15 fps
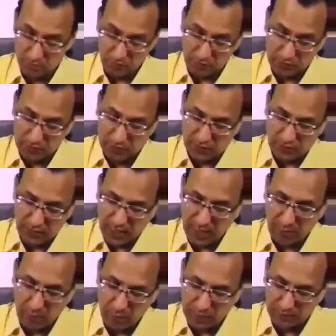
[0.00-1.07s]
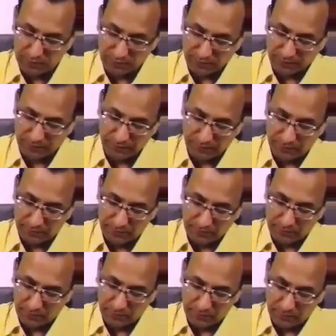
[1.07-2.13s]
which is type 1
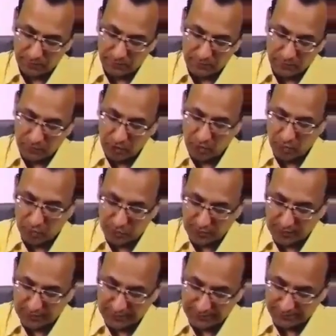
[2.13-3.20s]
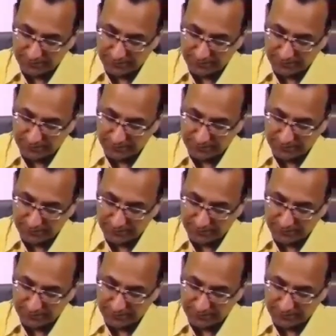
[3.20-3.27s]
pneumocyte